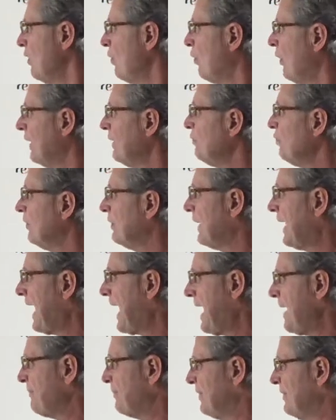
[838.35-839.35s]
What would
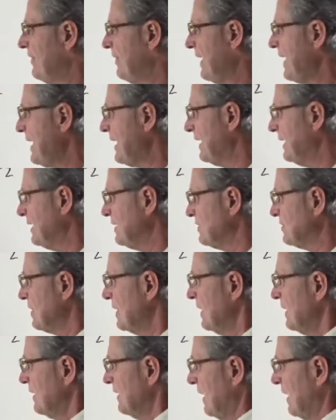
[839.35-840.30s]
happen then is